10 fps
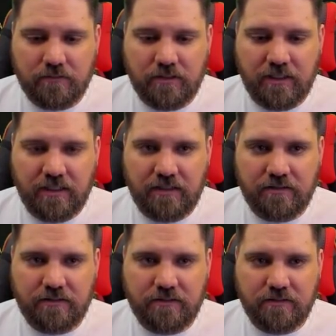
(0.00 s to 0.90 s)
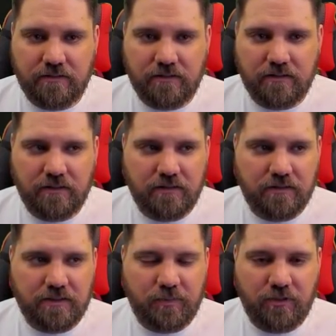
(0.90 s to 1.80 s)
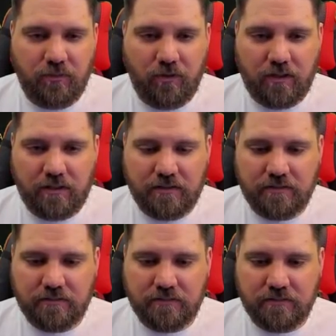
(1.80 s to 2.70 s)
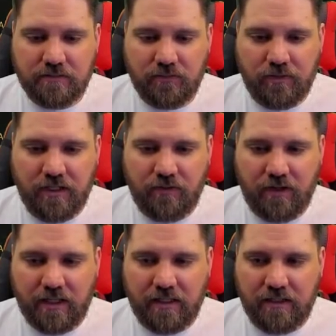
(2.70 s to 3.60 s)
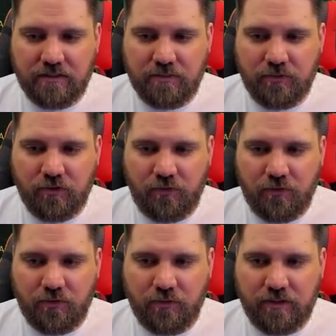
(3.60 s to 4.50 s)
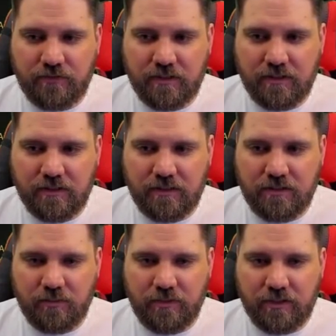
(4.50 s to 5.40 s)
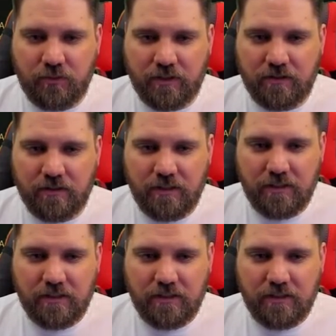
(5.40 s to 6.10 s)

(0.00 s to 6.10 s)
Again, spirit walking whenever I can to move through the rift a little bit quicker.